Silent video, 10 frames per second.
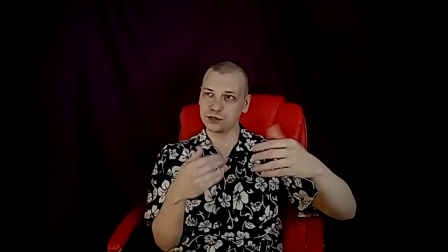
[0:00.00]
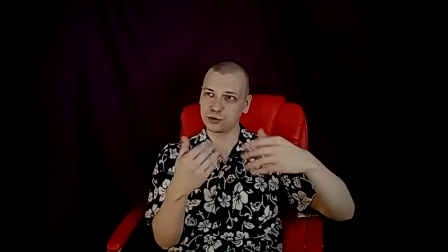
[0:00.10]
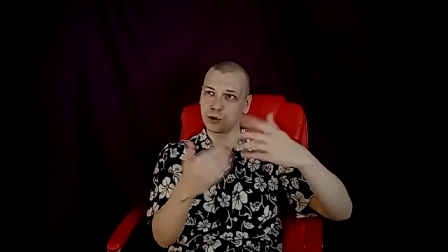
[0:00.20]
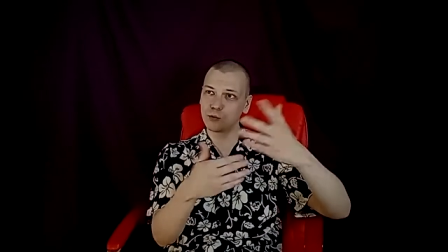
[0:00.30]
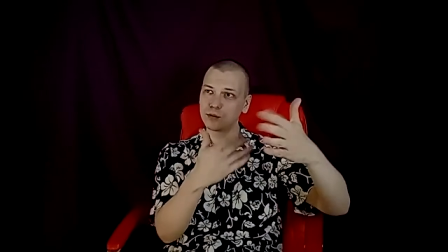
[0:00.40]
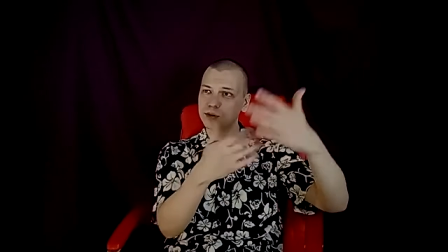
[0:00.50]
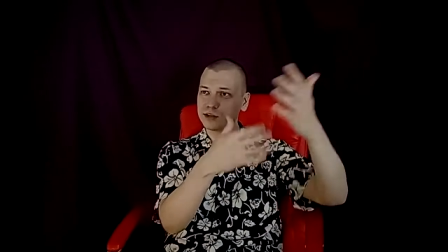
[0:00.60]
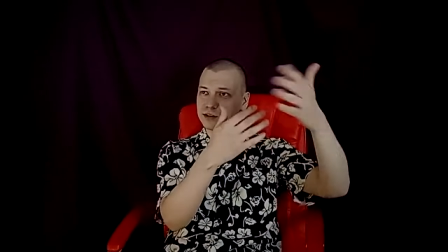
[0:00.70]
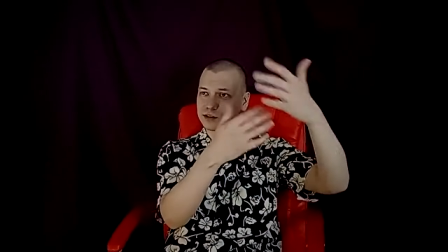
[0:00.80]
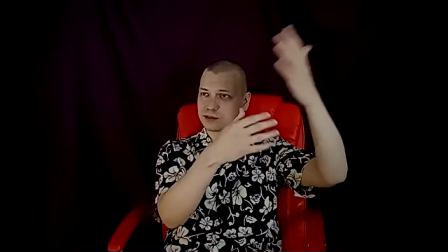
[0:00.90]
So a woman
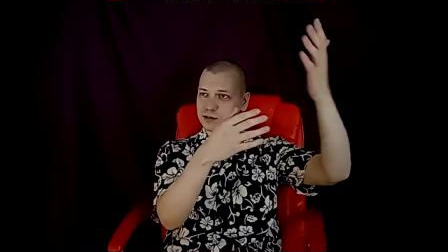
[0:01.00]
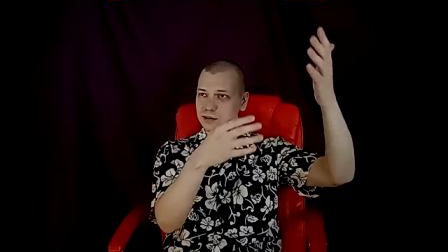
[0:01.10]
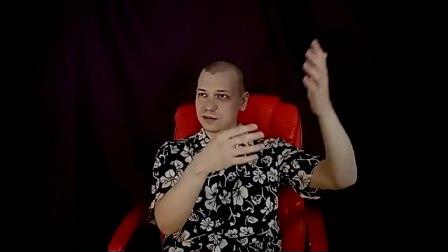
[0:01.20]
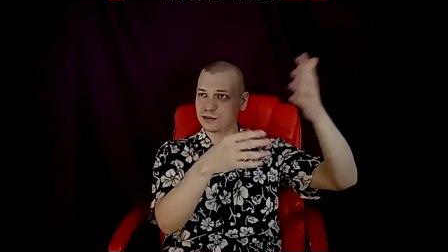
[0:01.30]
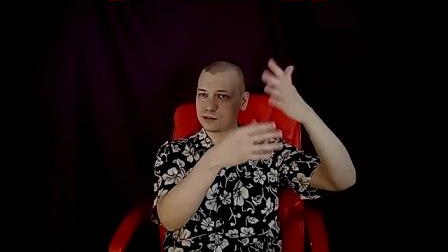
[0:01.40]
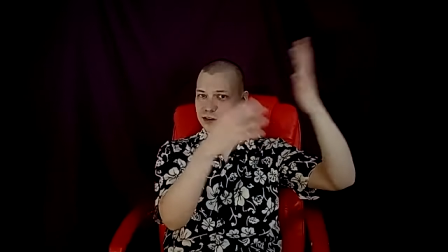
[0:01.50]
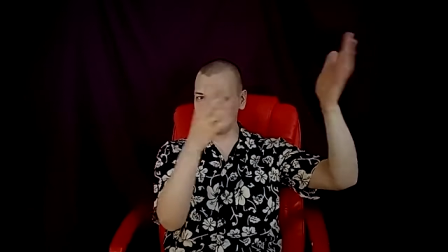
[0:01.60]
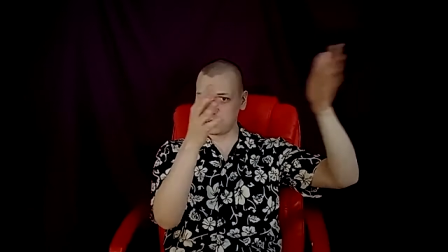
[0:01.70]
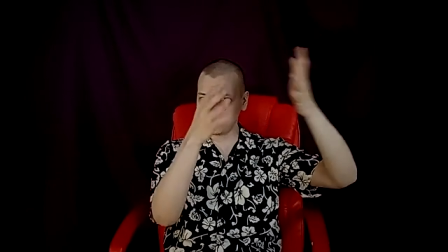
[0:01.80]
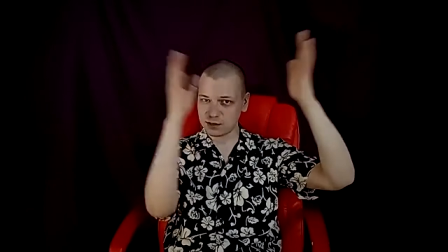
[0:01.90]
is uh,
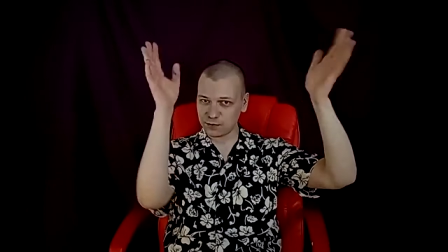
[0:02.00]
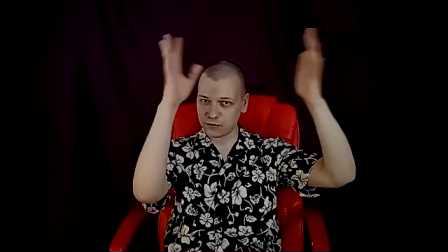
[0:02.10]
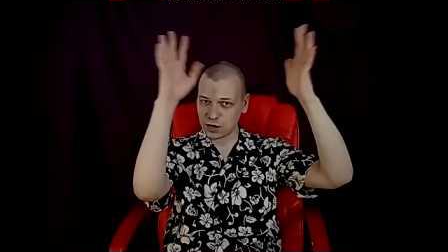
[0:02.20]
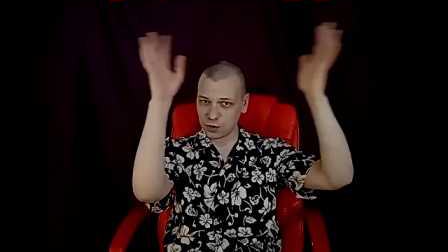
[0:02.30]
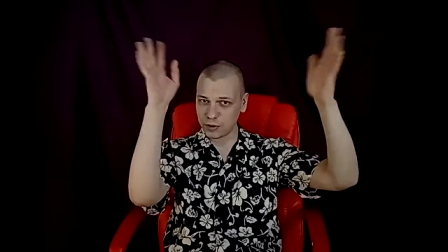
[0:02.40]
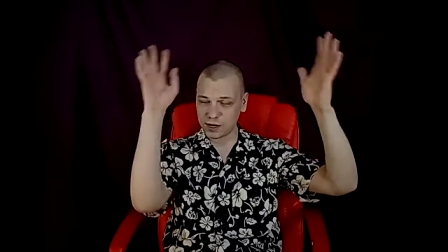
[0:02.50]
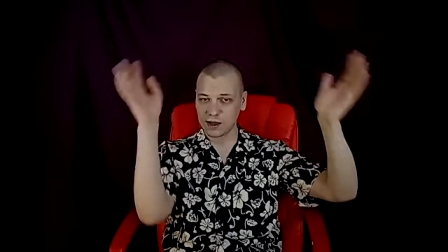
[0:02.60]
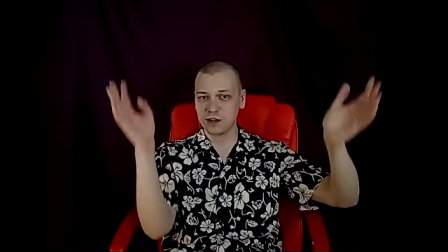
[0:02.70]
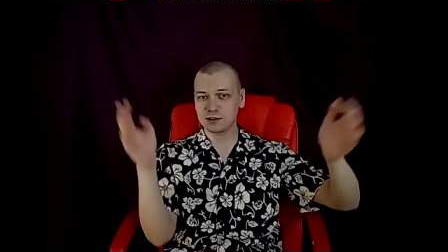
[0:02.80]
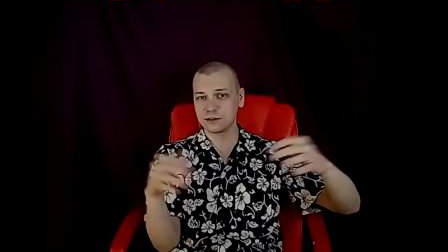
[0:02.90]
sitting in some faraway
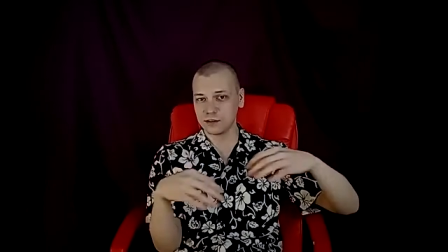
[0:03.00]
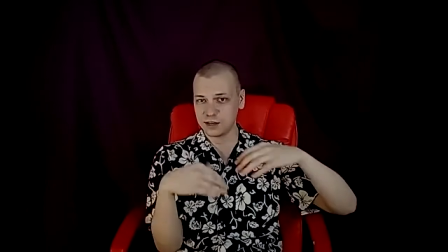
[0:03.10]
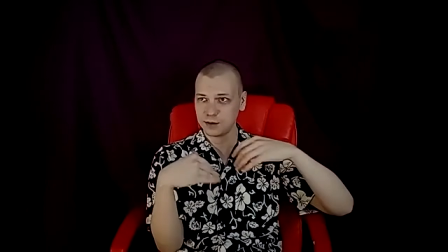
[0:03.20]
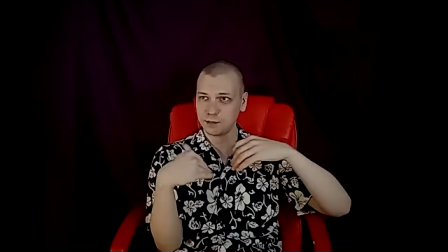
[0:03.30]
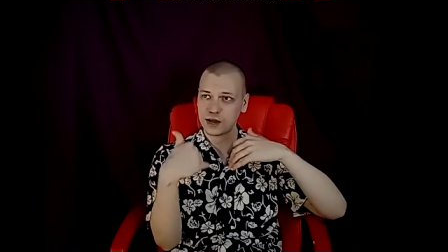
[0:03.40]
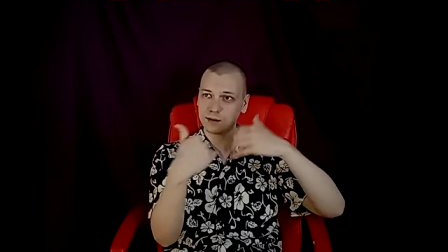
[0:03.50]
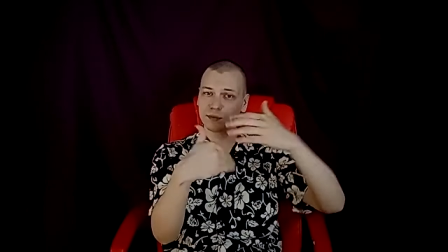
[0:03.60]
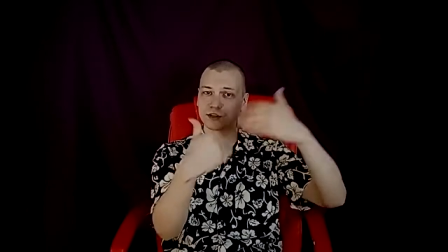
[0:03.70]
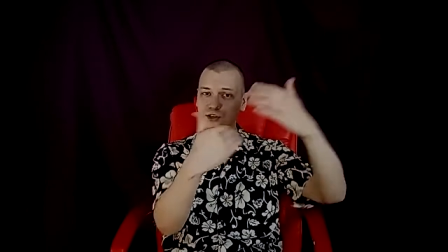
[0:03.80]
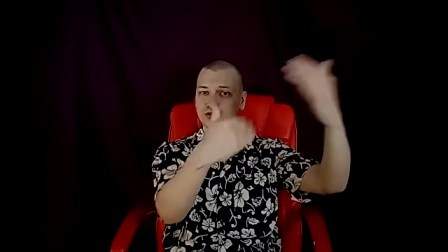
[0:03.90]
castle, and a man
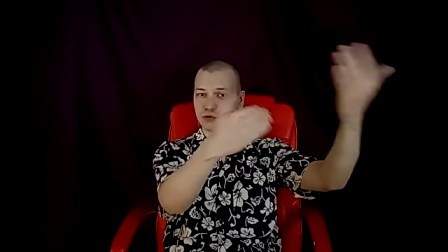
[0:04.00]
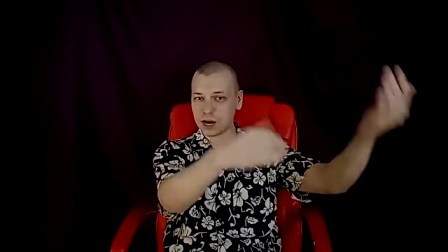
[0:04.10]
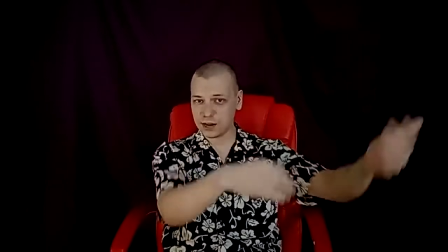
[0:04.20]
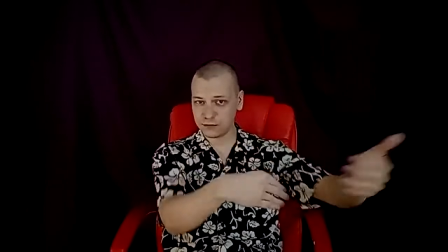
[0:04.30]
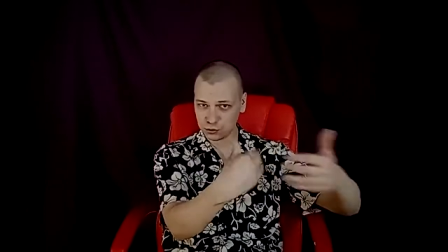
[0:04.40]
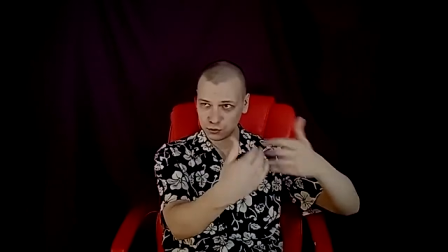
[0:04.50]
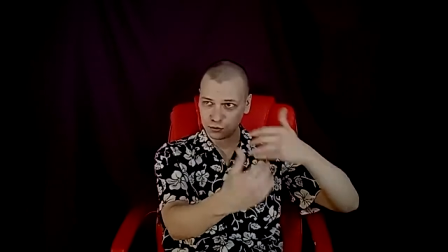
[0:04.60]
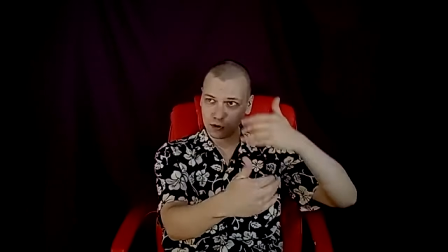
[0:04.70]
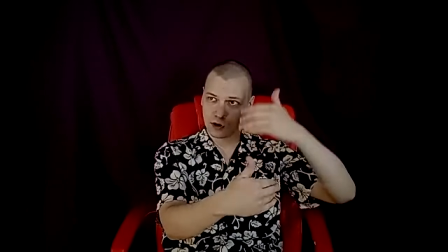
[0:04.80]
must strive to